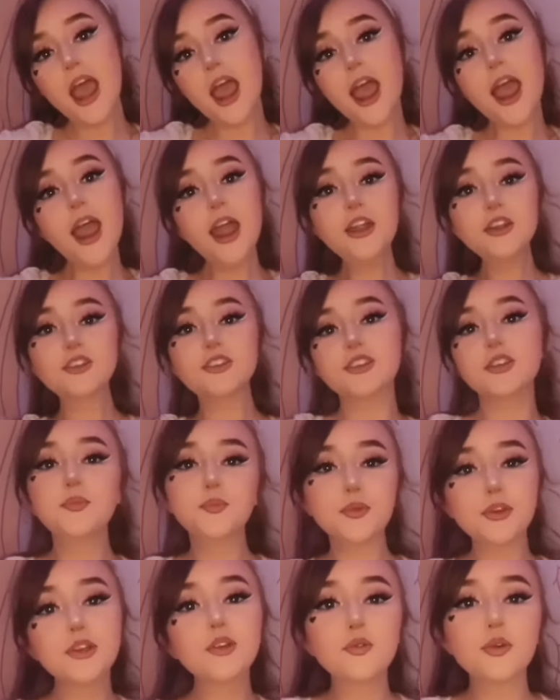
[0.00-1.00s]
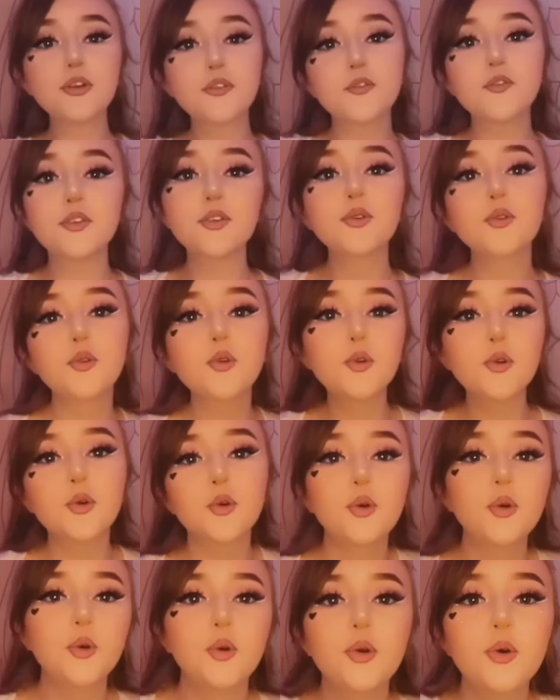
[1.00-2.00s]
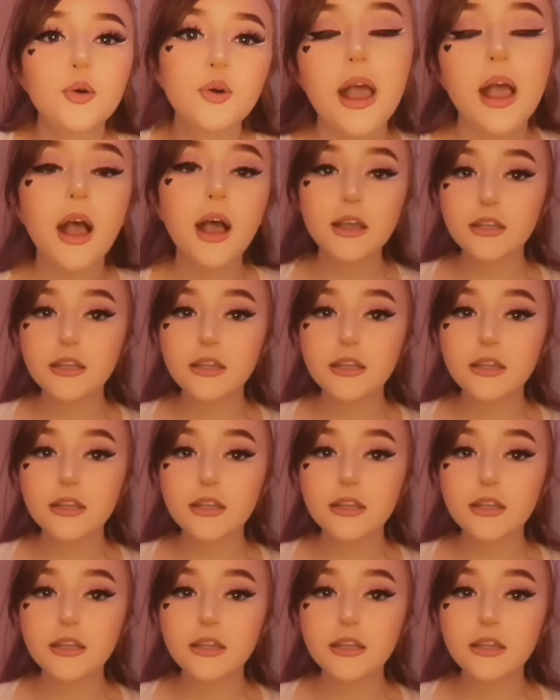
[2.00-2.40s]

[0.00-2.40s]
a dippy review.